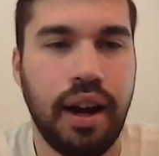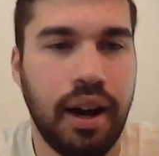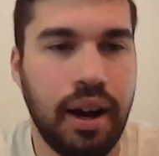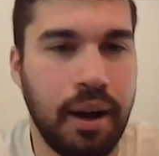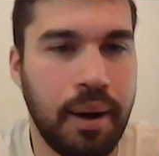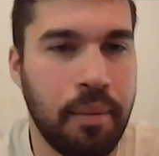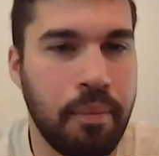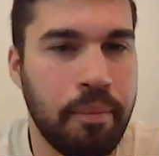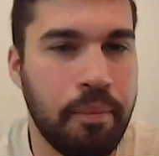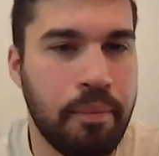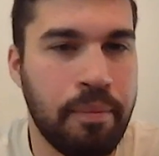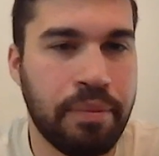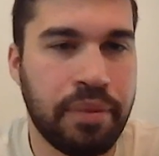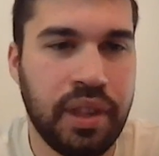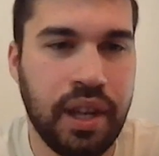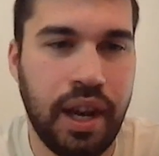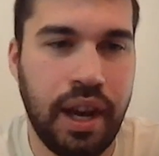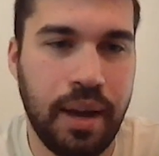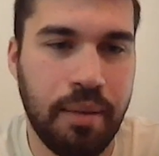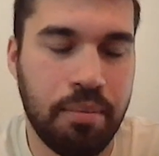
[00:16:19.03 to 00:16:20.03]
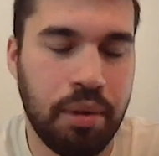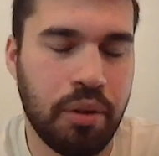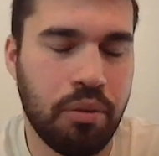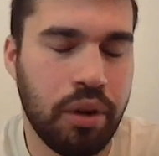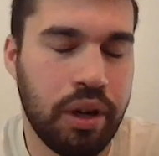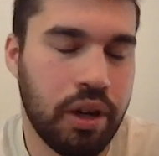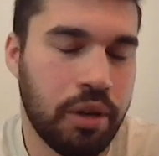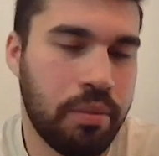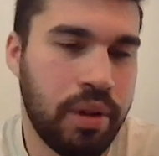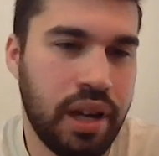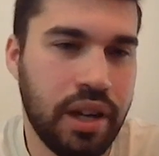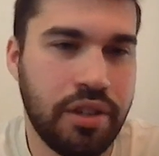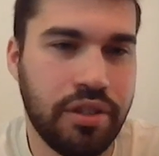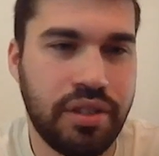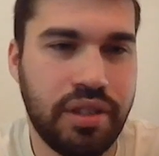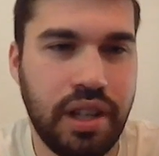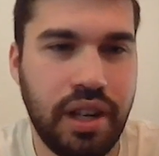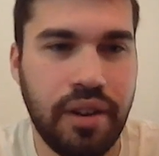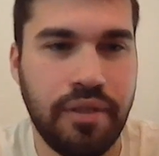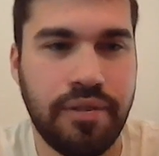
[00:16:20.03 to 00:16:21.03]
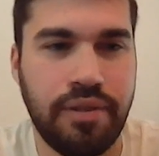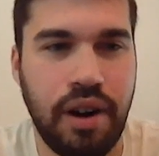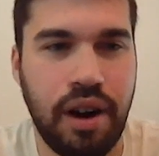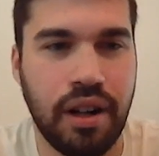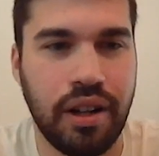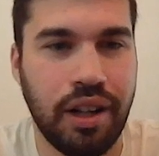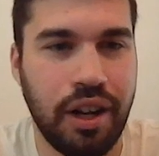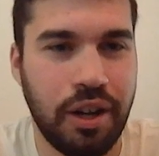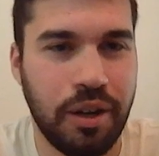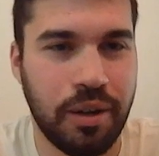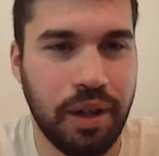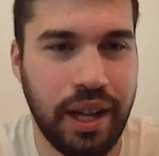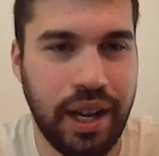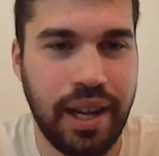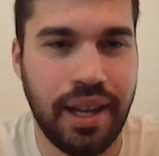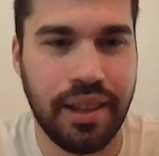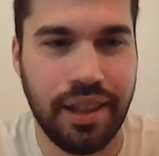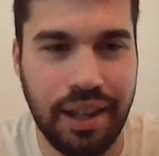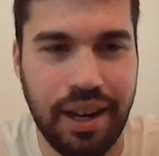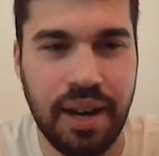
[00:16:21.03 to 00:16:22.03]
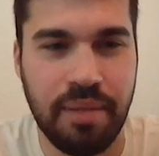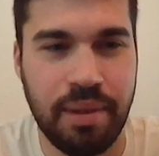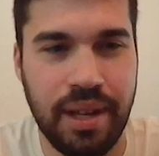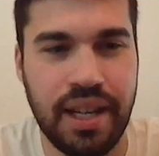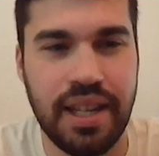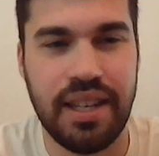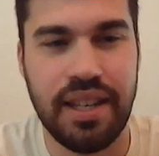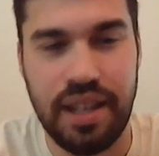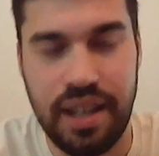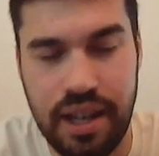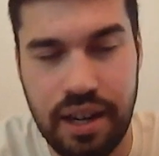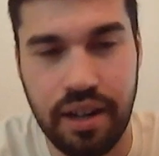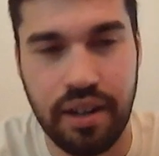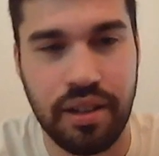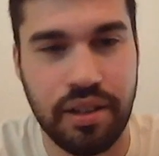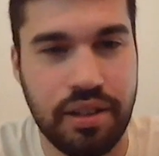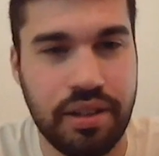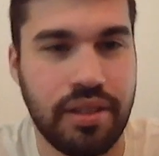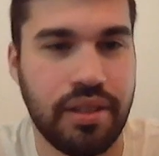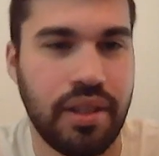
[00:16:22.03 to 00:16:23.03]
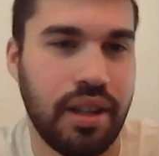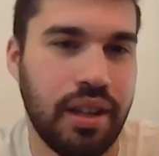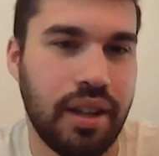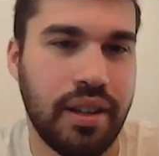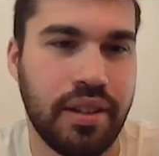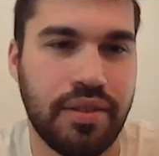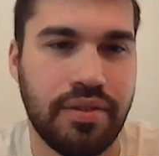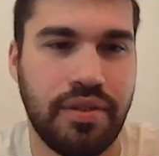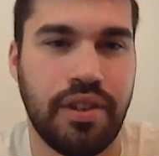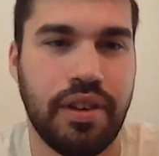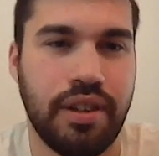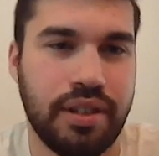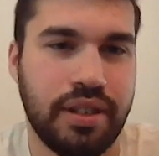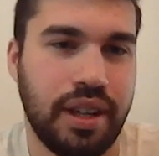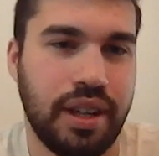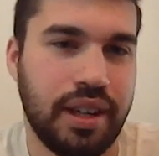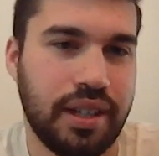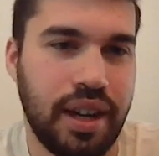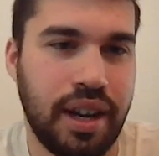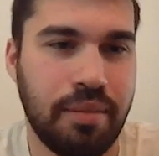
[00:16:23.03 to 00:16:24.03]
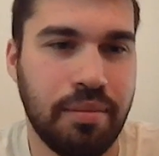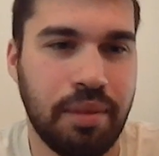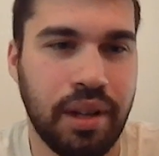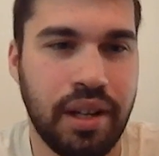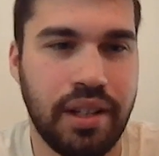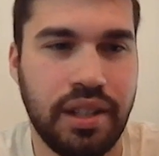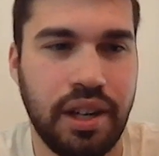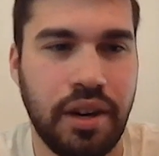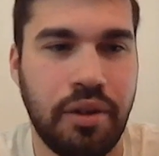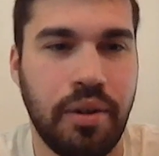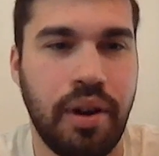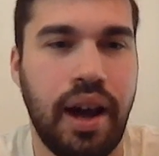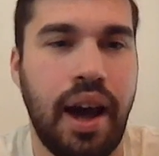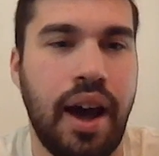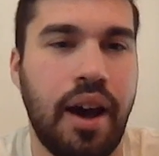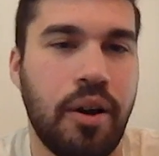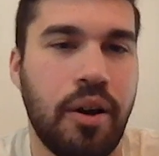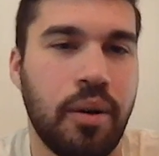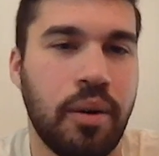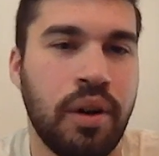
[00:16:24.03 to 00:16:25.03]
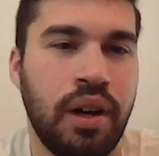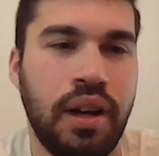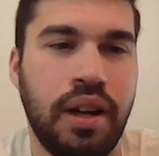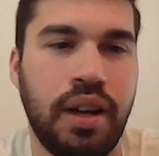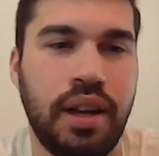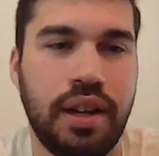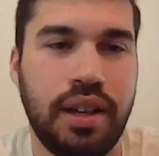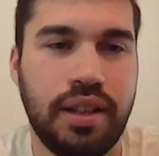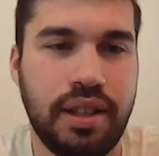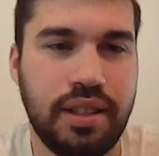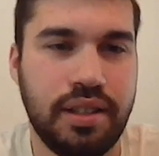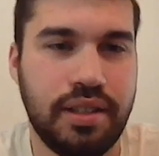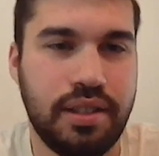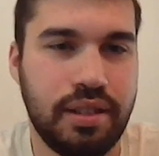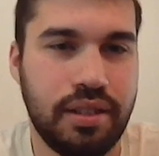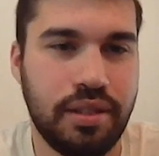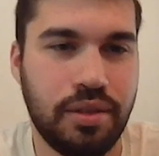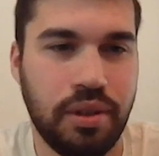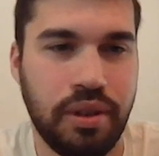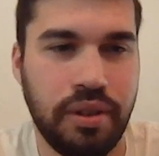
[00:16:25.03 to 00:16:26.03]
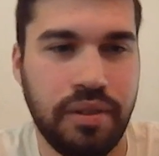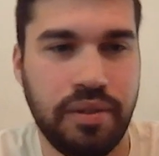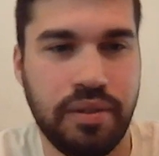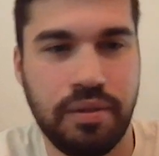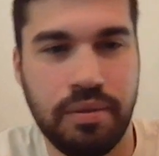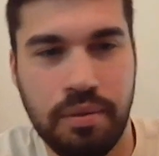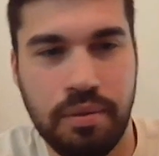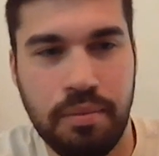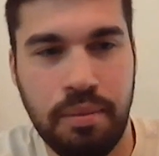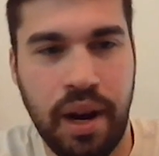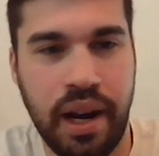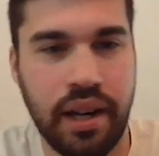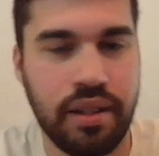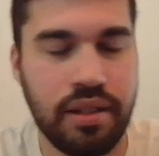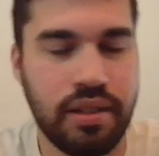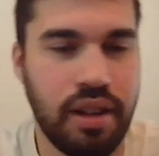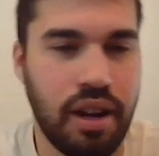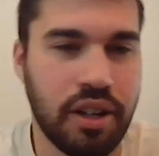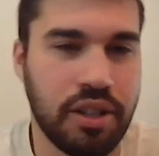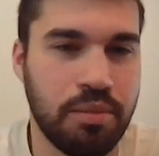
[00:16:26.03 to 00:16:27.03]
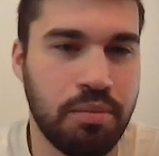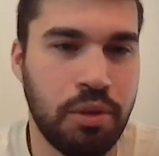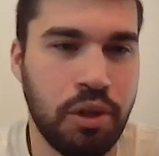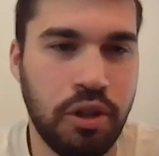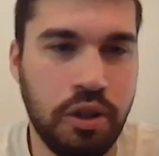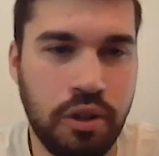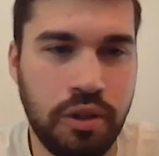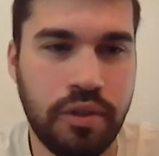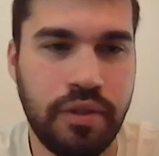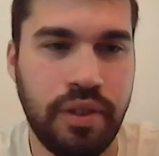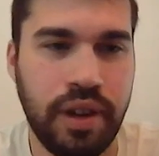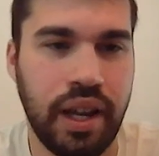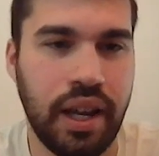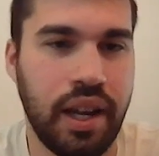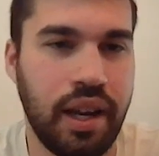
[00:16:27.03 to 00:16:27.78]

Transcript: Um, and, but it'll be interesting to follow like in the coming years, uh, as far as like timelines go, how these sort of mining stocks move.